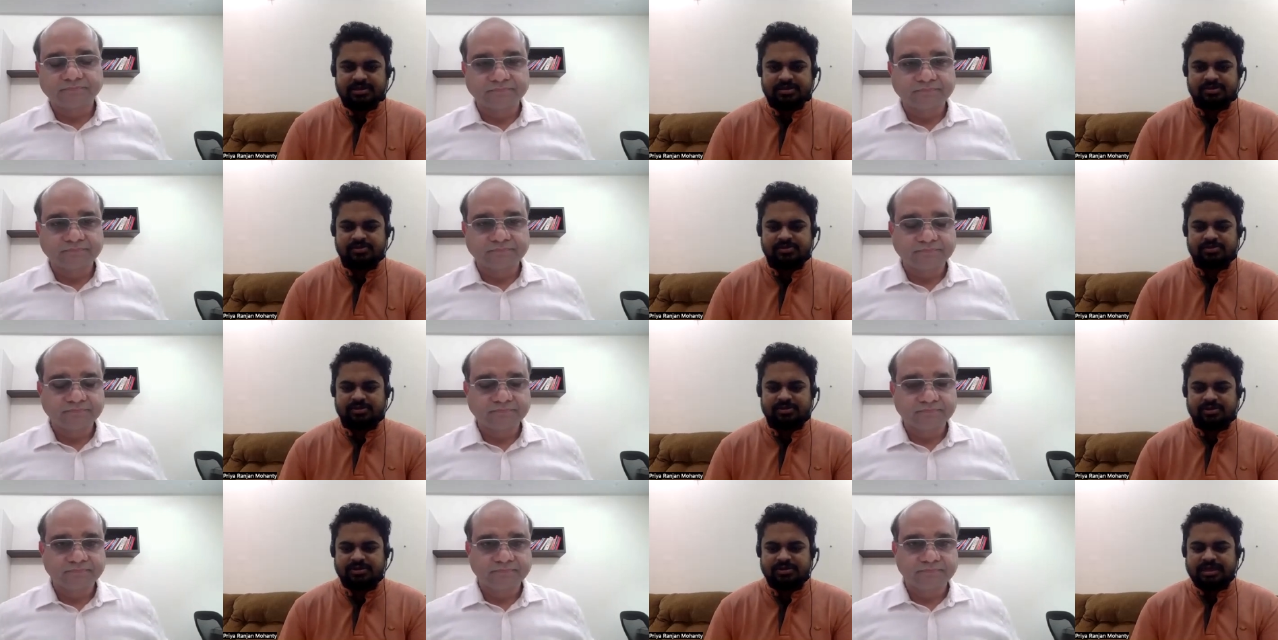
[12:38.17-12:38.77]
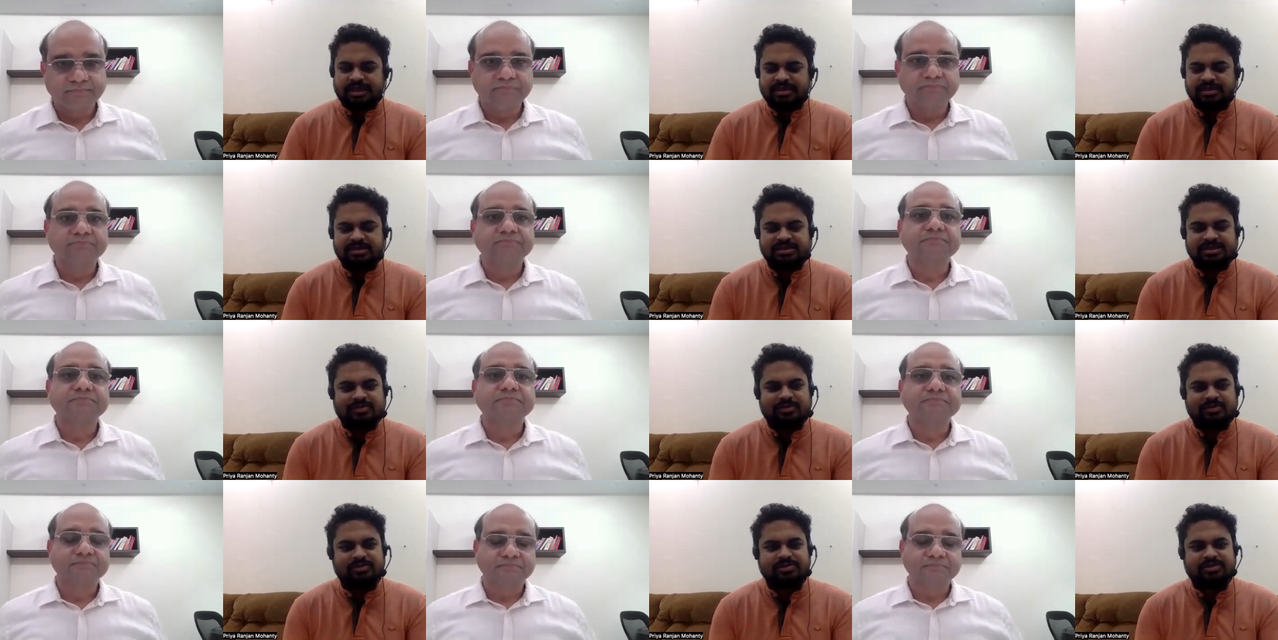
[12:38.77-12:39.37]
Speaker 1: So tell
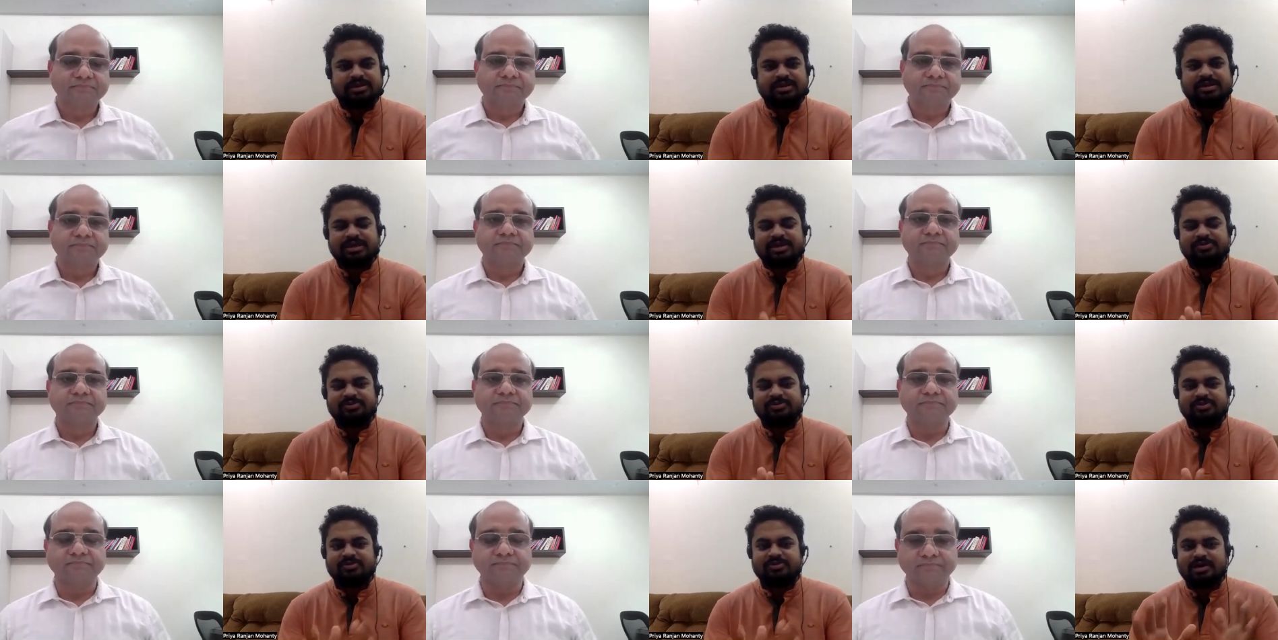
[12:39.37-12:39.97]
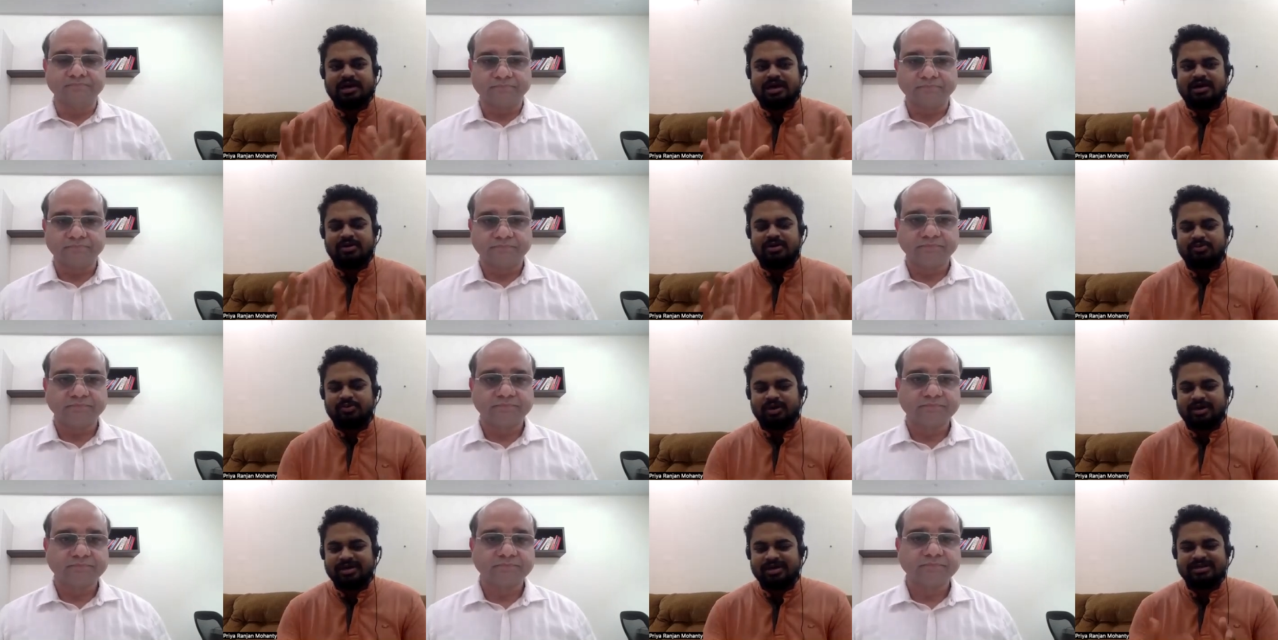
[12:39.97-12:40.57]
us about that network.
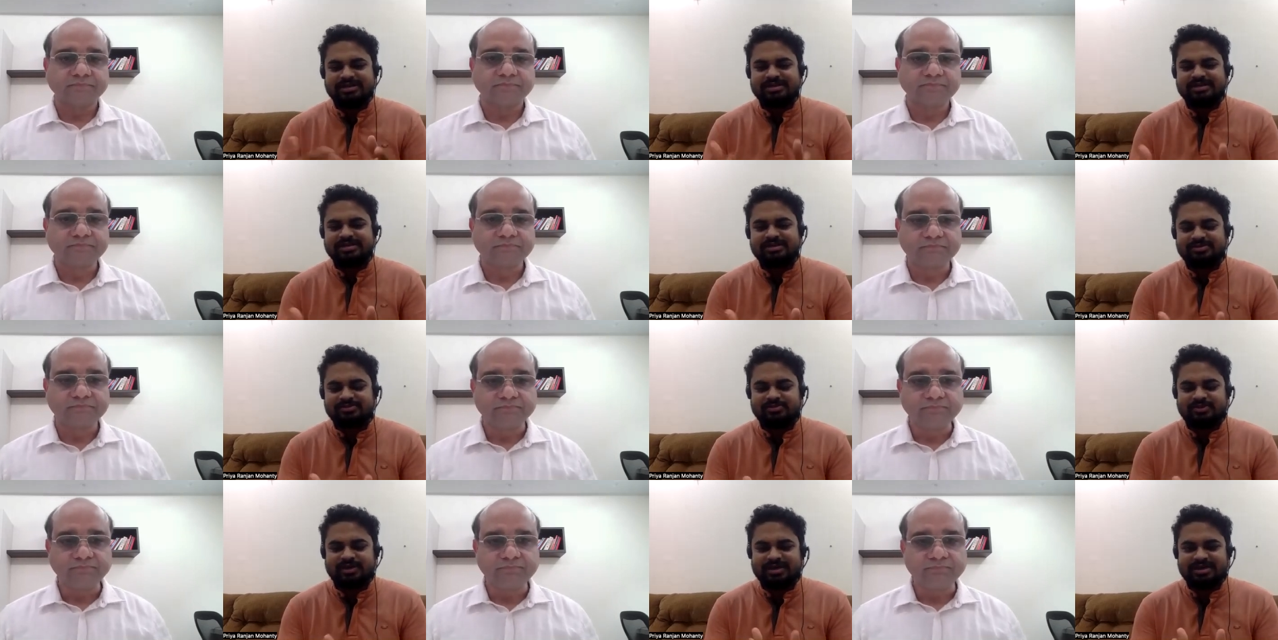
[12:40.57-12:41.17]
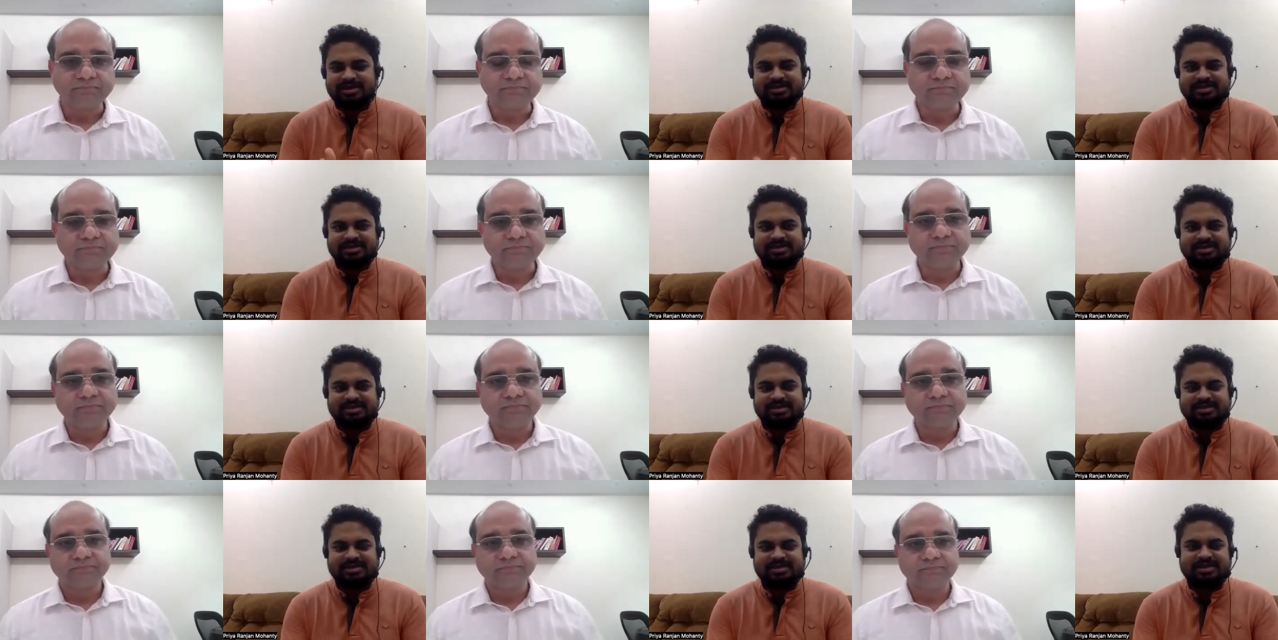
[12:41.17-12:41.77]
what is it? What is
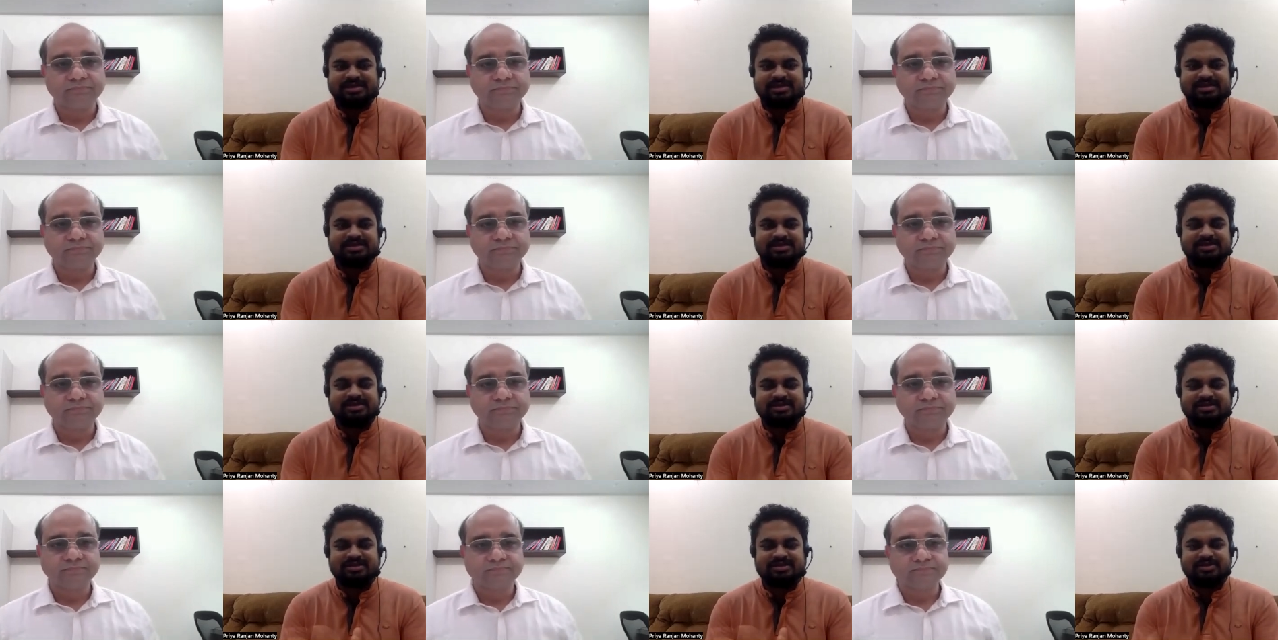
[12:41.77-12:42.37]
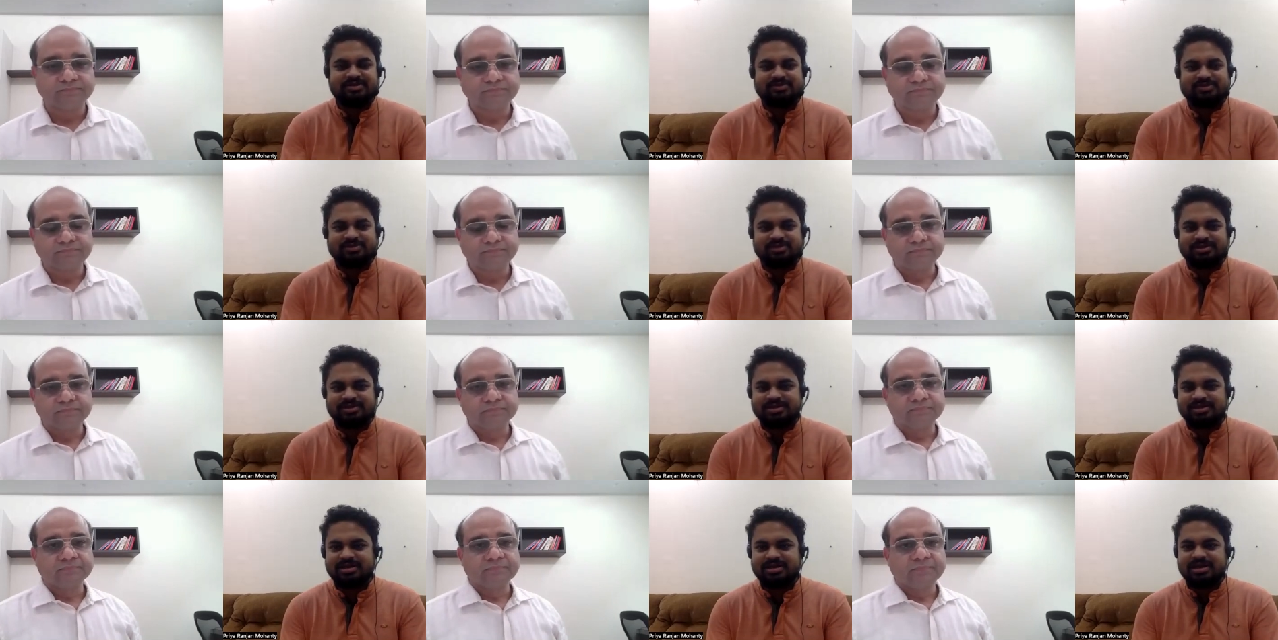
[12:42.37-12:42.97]
it? Is it a digital
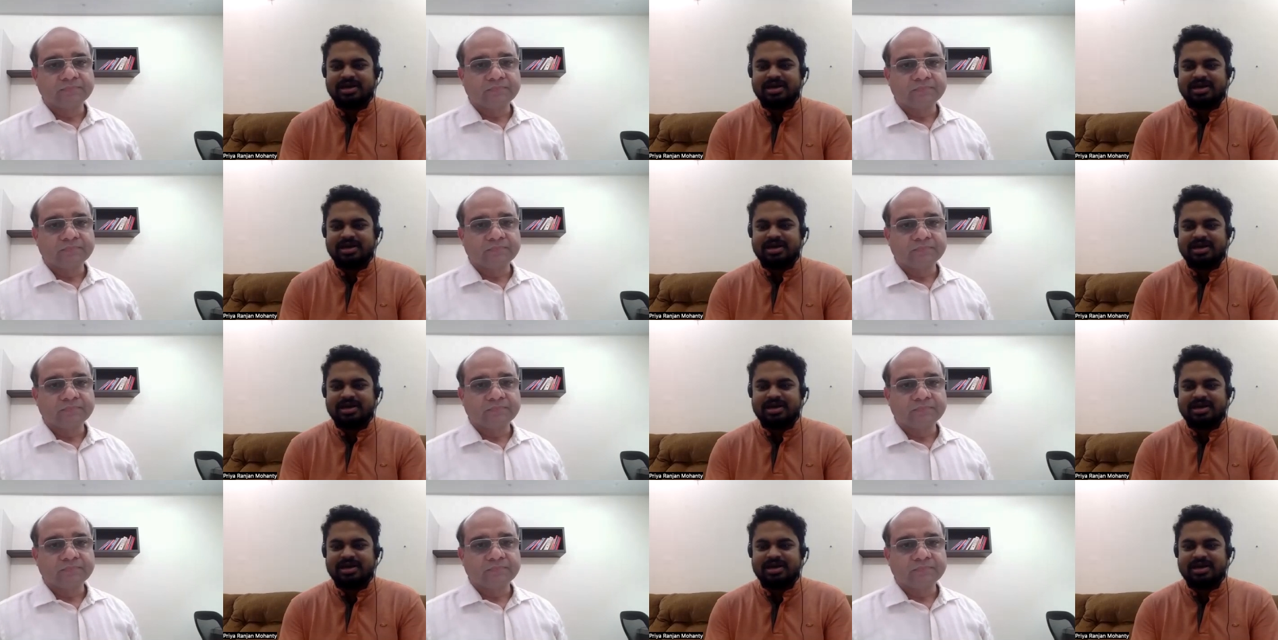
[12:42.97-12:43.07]
network?